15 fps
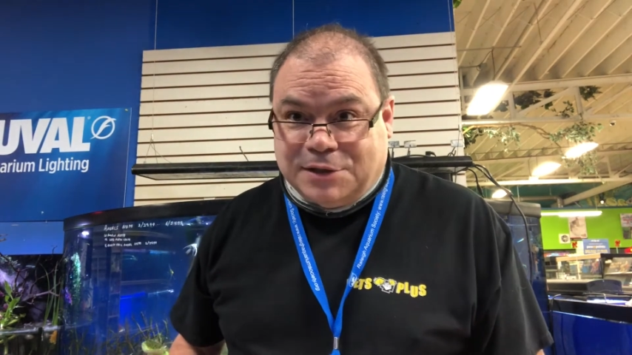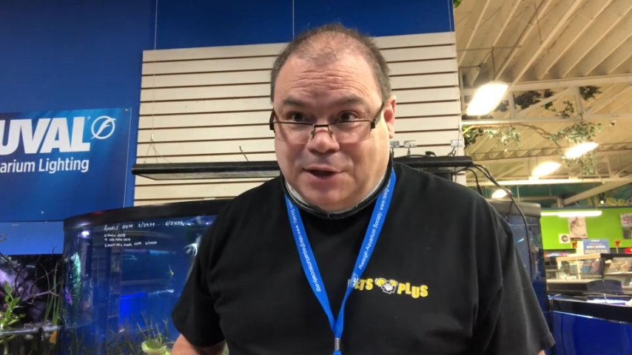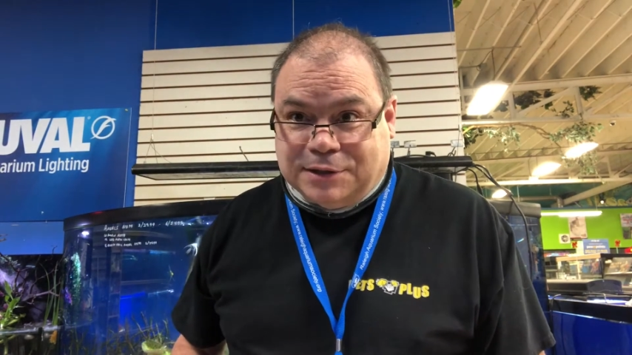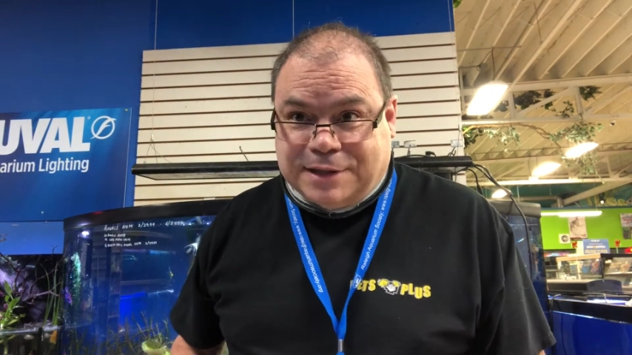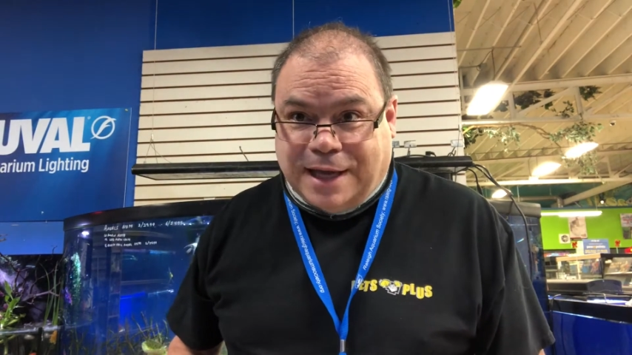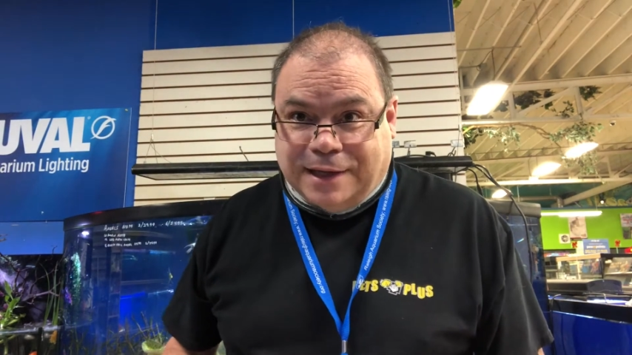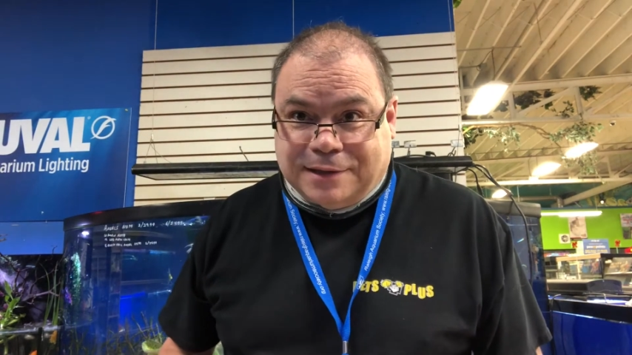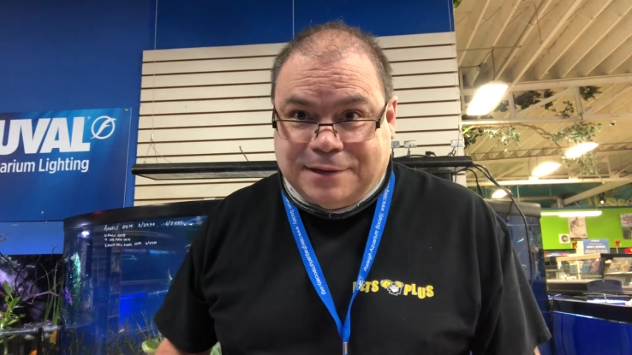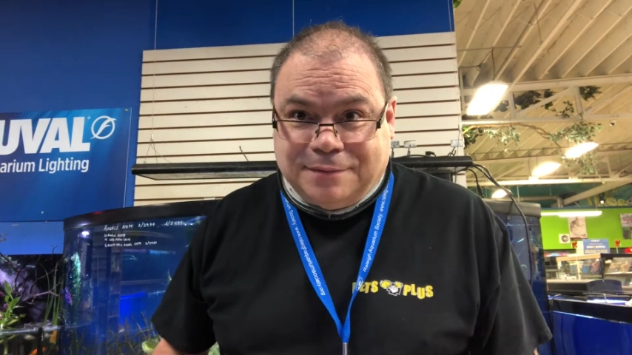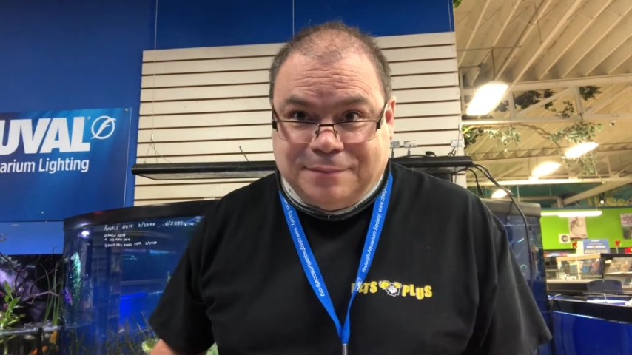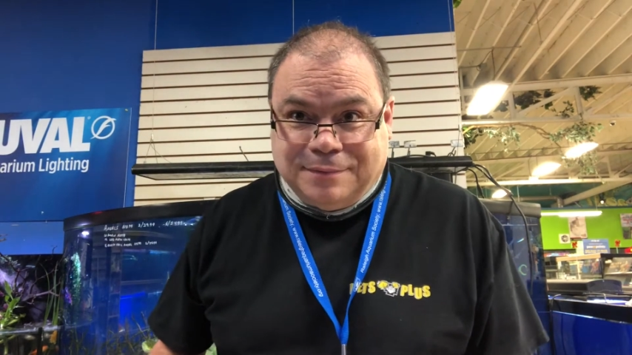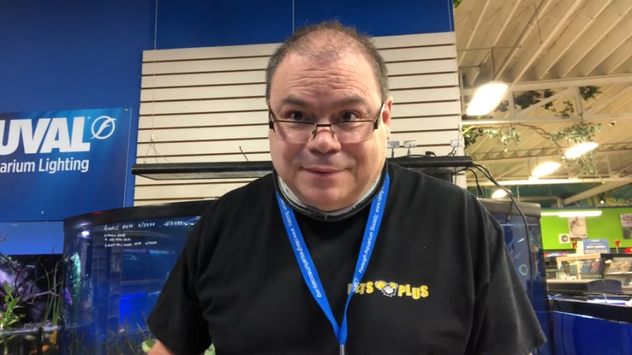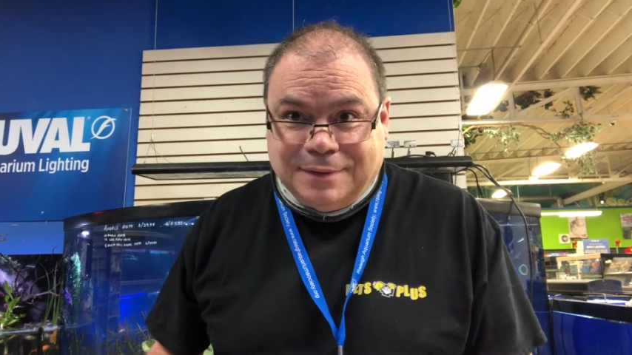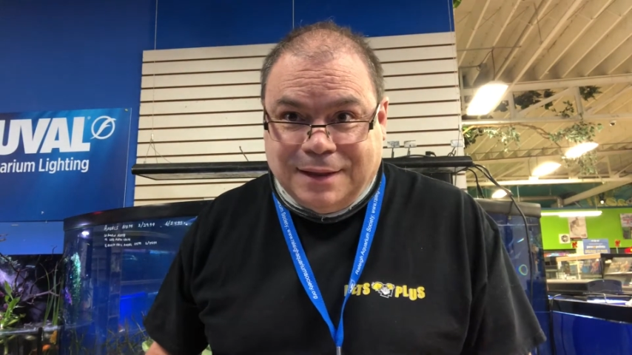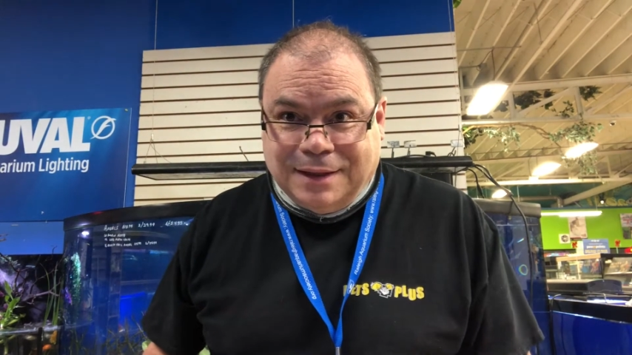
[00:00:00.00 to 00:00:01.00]
all tanked.
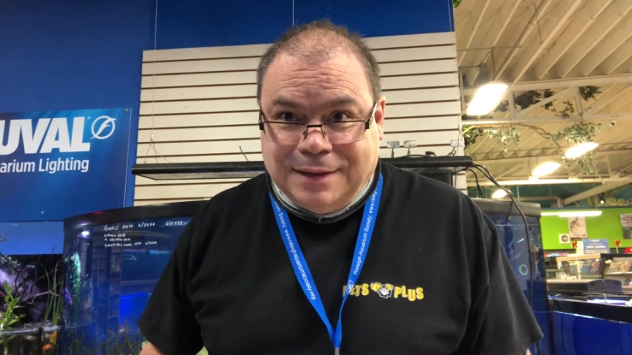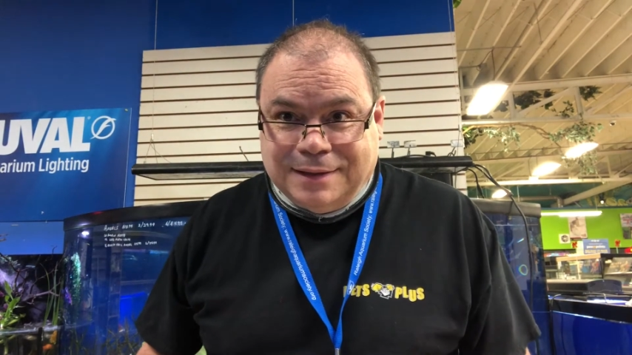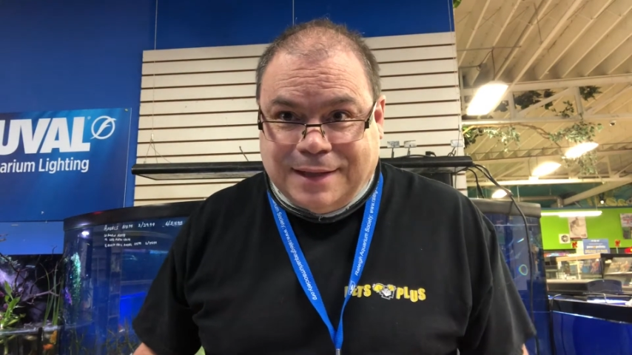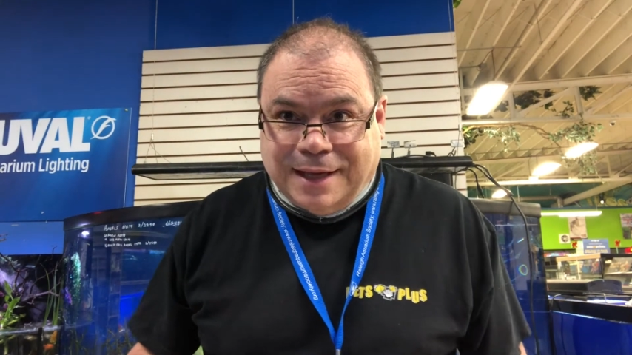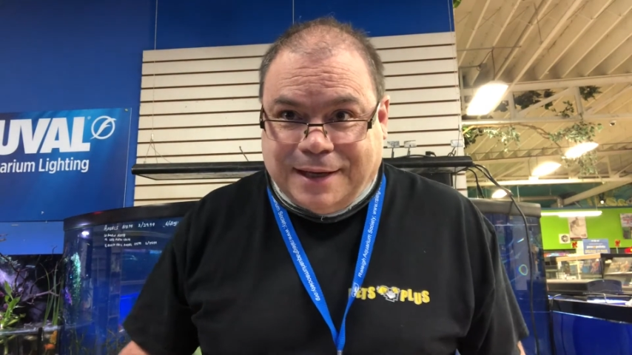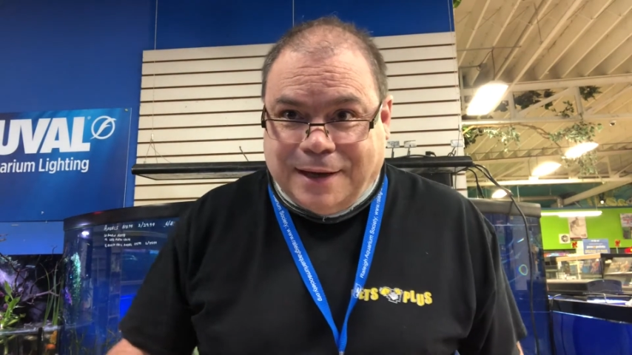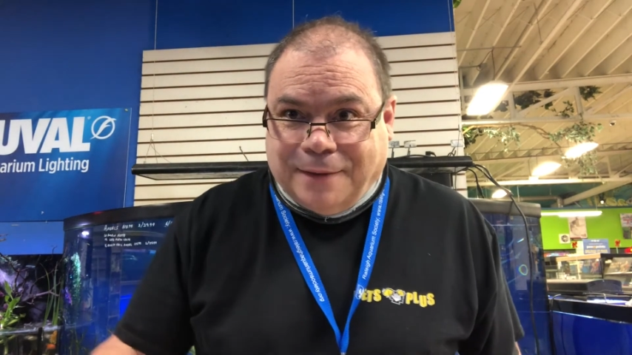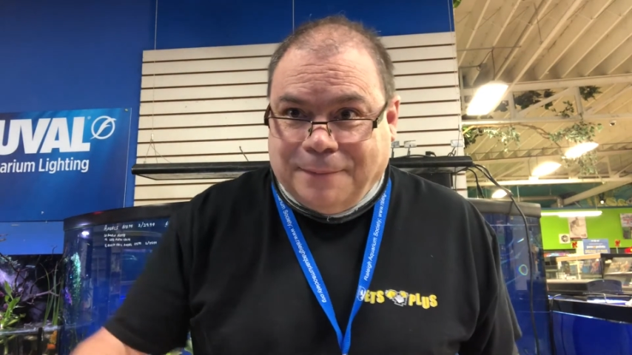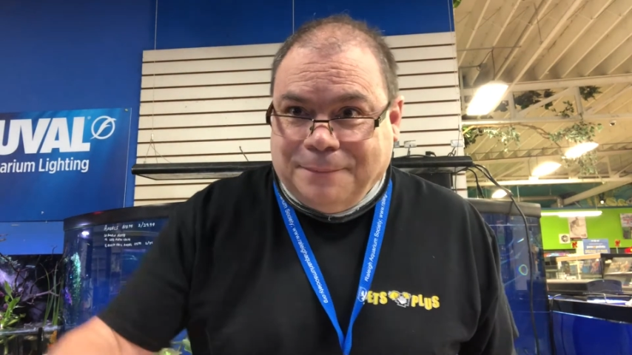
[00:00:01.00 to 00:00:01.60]
Take care.